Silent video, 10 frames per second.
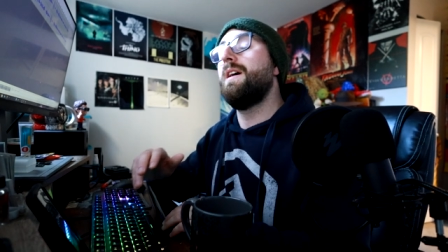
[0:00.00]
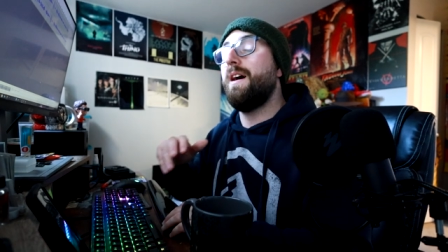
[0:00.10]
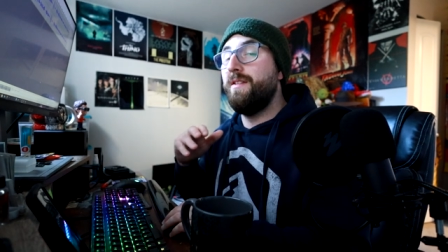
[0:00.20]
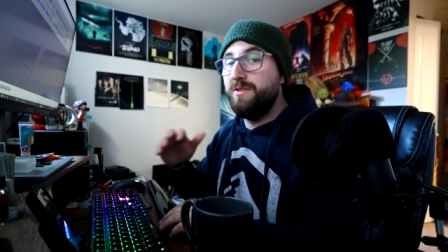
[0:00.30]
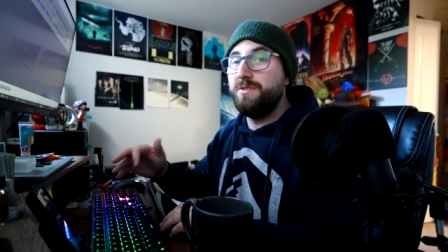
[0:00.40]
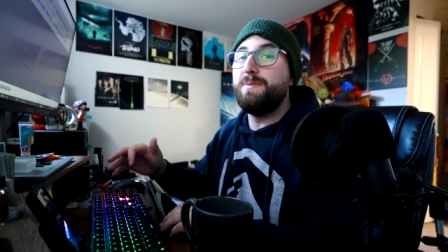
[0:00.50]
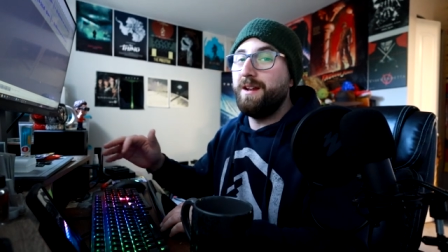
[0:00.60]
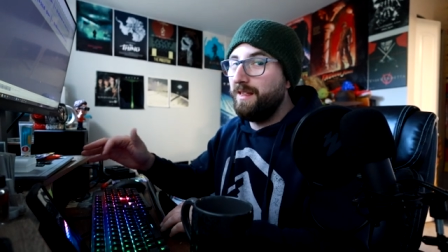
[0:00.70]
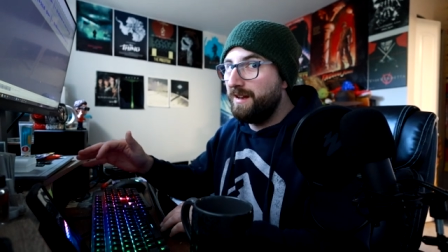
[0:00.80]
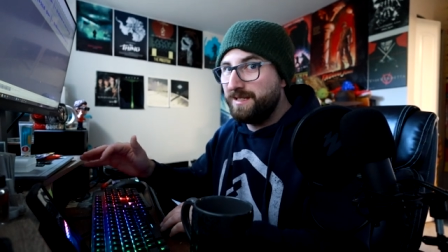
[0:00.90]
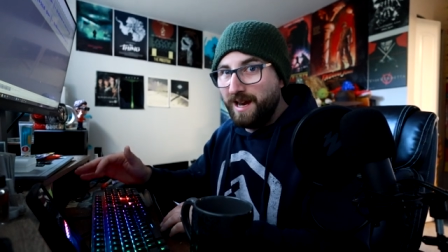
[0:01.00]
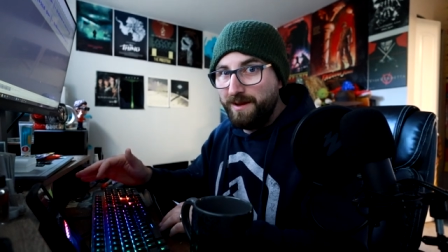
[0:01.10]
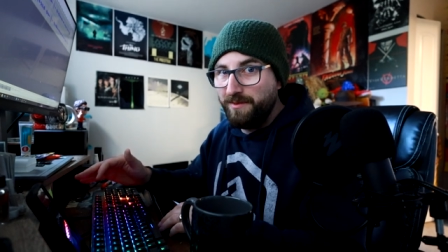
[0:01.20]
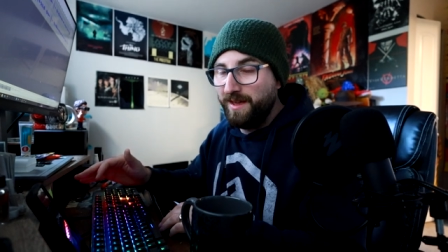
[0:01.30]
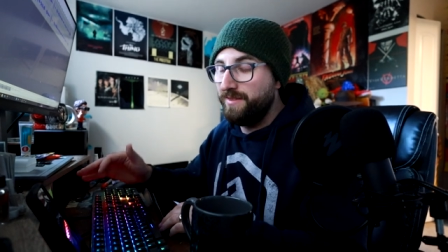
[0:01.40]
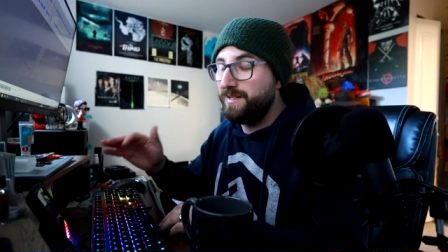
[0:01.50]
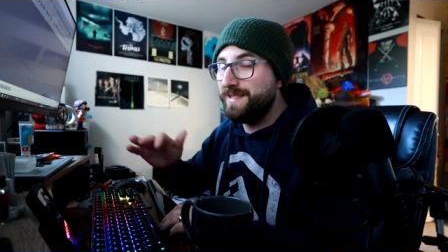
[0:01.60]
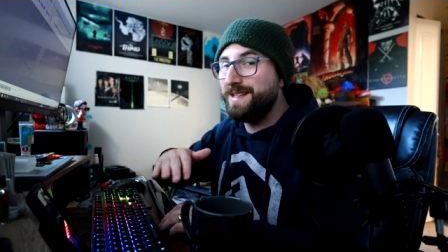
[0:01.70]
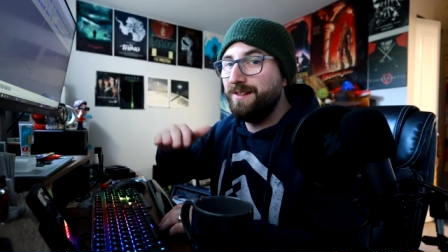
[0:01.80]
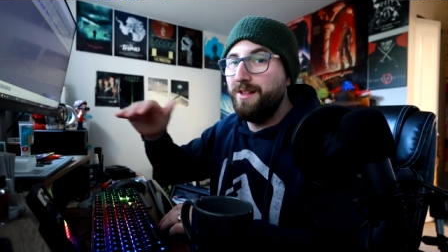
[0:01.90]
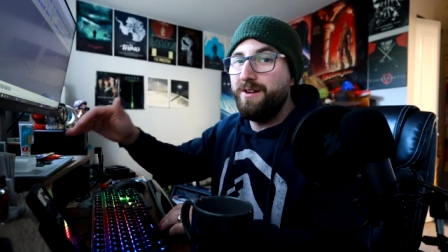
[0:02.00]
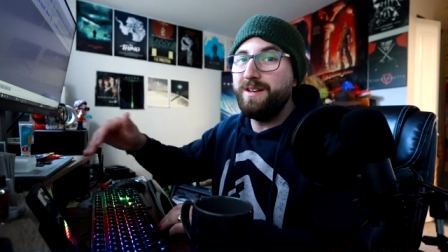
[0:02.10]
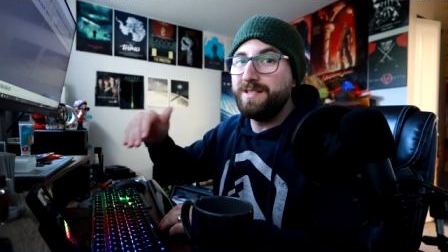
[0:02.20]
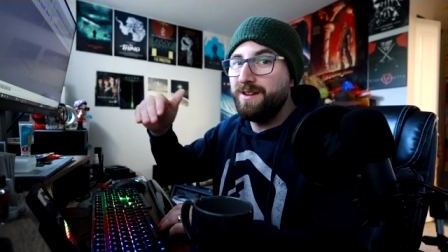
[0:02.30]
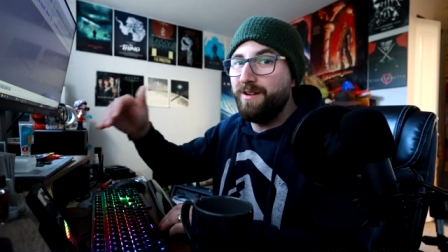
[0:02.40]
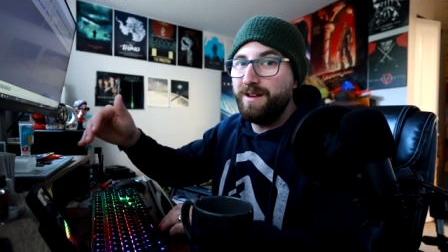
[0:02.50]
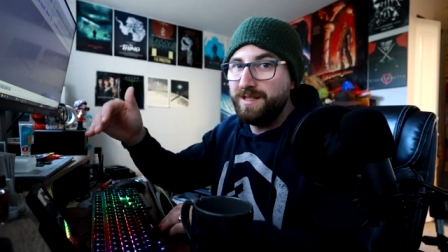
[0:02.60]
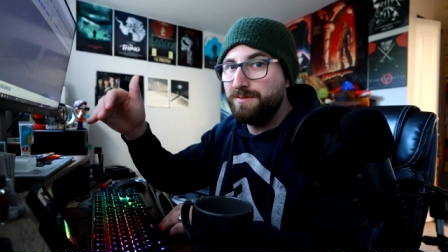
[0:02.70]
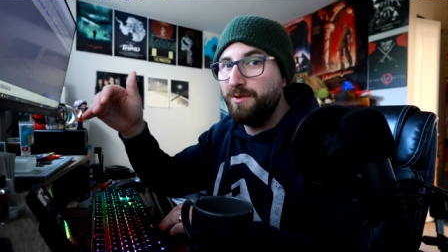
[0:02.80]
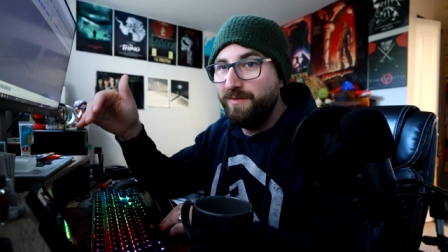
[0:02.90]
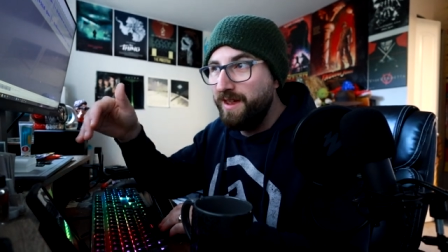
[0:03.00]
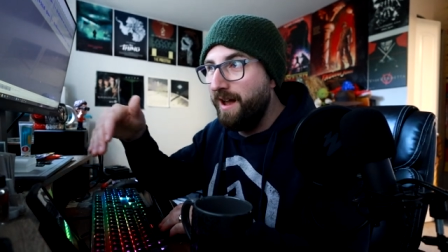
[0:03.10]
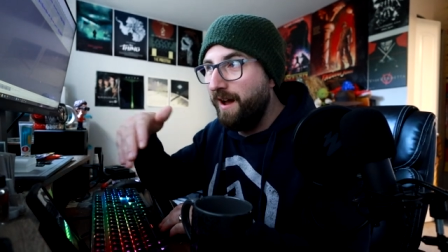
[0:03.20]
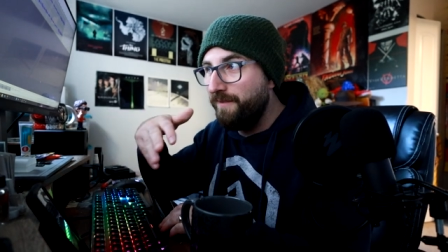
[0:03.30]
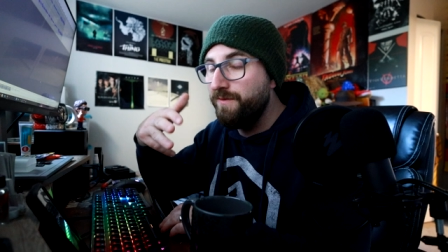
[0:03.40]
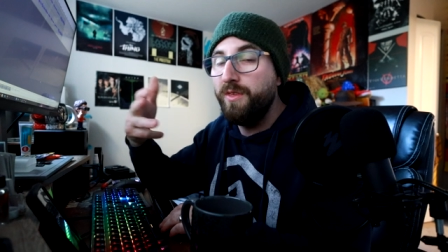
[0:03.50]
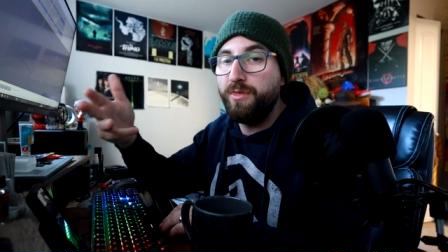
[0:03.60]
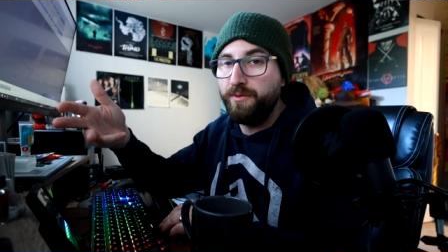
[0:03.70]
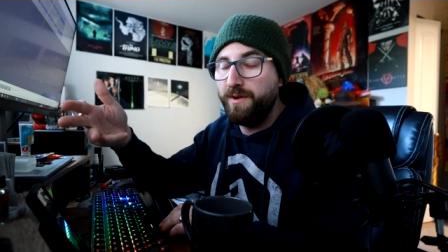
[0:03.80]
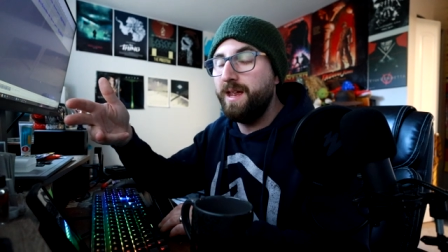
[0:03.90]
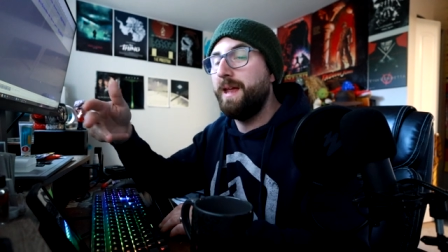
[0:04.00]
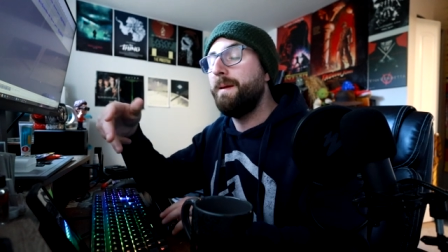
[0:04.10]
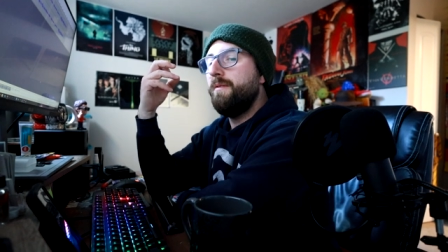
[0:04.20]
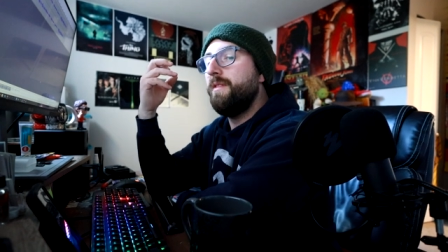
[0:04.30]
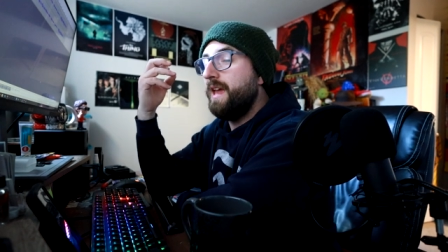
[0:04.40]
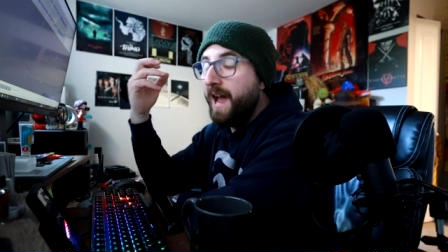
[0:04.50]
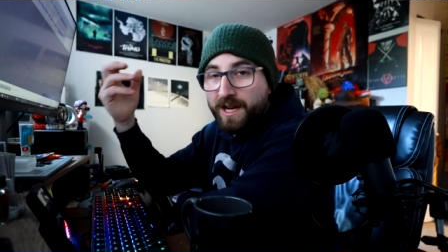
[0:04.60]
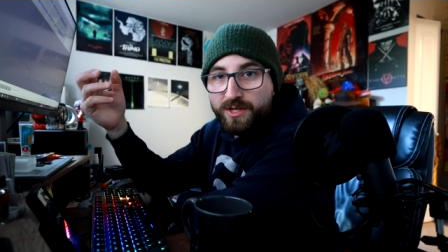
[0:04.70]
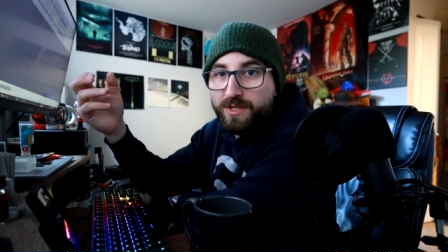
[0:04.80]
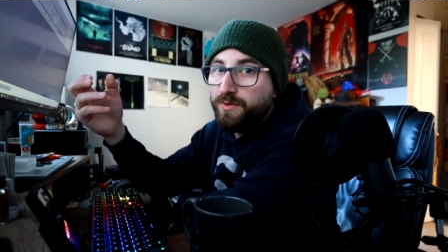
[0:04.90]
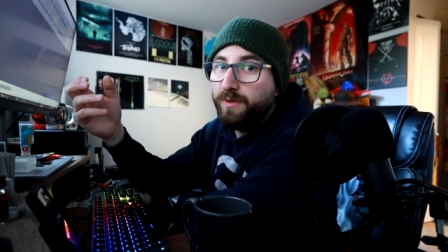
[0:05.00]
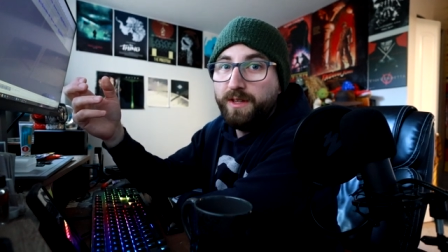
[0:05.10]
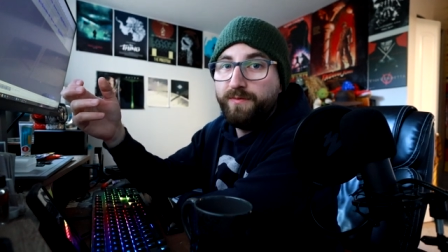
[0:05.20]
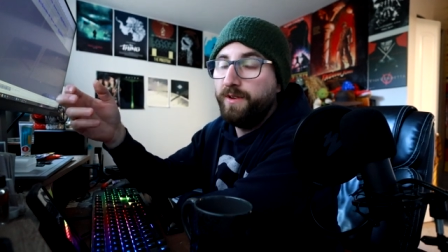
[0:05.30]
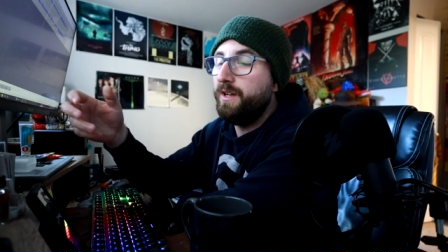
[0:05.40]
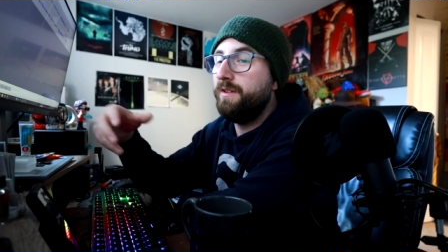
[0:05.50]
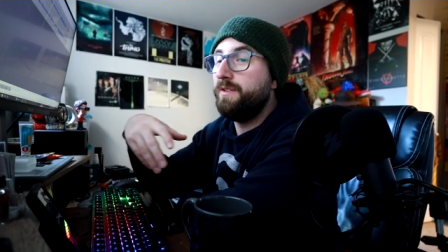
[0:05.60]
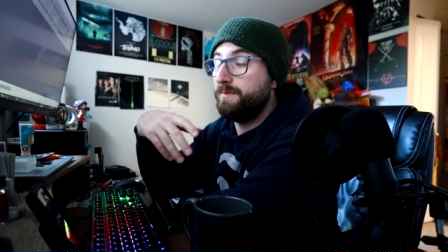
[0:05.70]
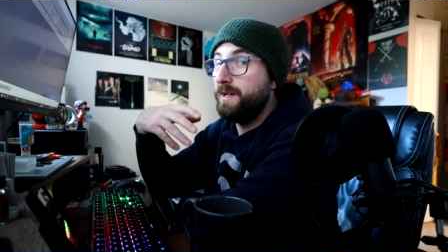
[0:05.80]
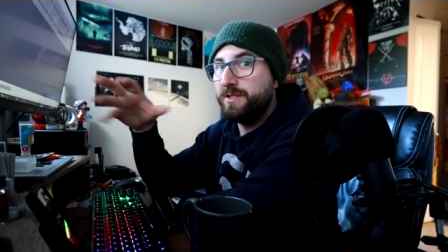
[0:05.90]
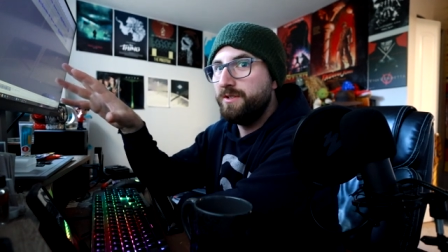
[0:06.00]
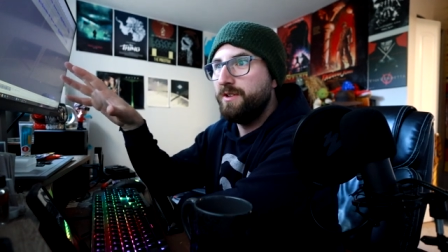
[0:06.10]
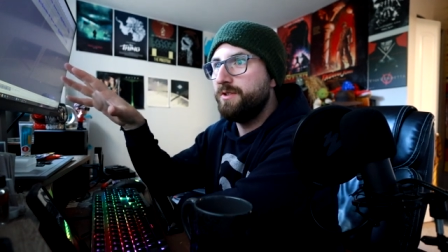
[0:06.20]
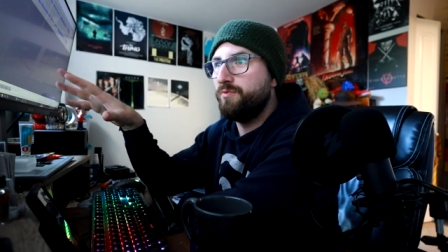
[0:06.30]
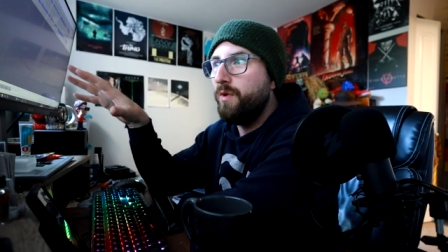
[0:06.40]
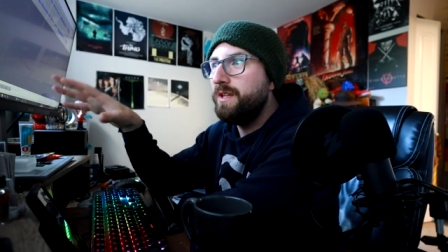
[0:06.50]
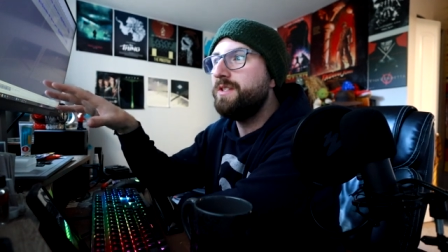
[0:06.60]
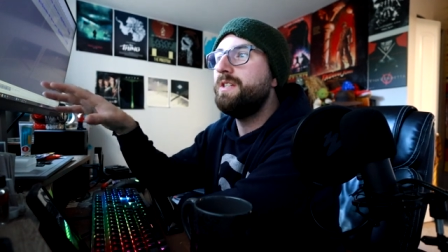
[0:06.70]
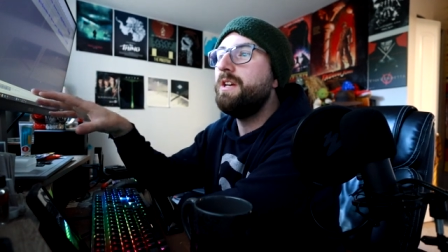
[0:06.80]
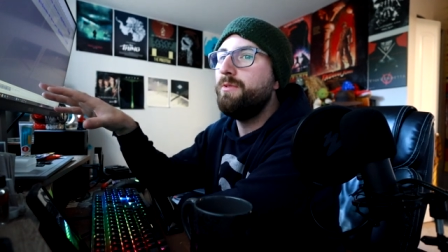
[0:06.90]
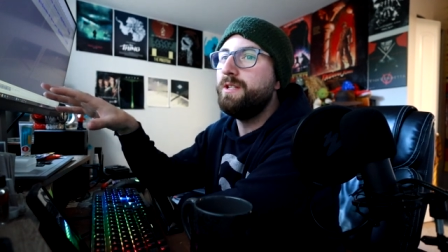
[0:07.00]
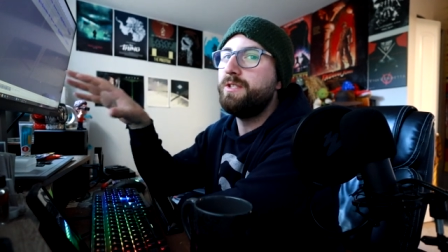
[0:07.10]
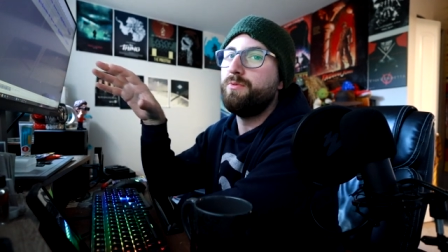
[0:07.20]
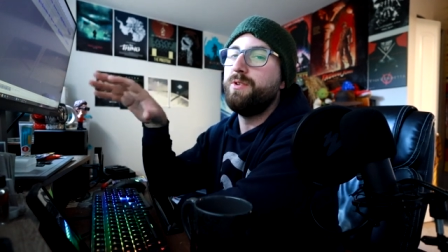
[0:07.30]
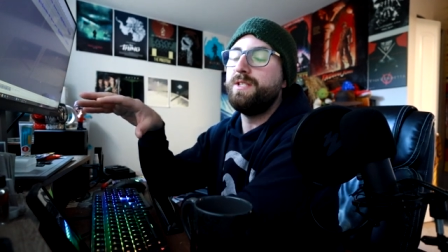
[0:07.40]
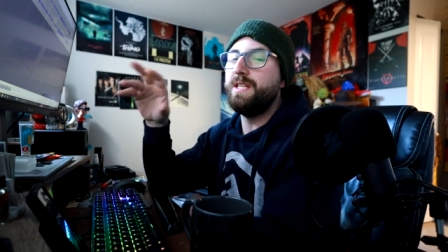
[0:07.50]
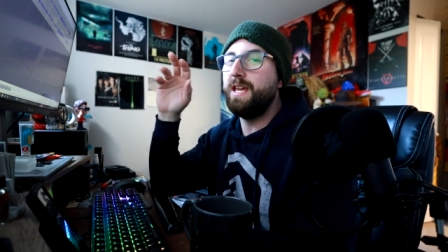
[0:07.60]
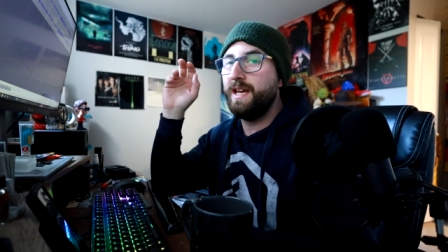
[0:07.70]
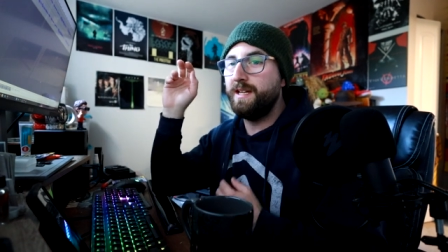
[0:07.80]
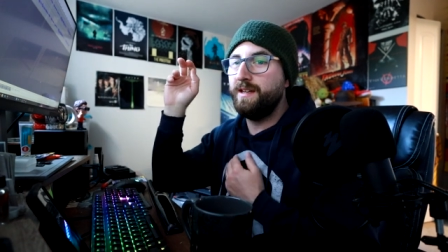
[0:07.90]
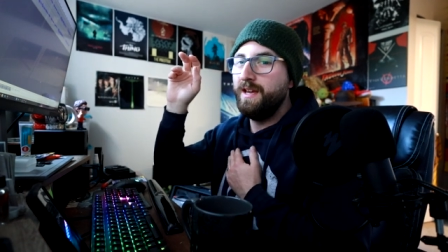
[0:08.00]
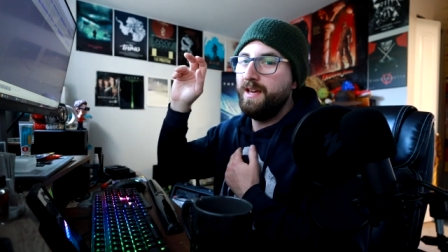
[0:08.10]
And they do spend a lot of time with that. This is the longest Guardians movie of the three. But the action's really fun, especially there's one sequence towards the end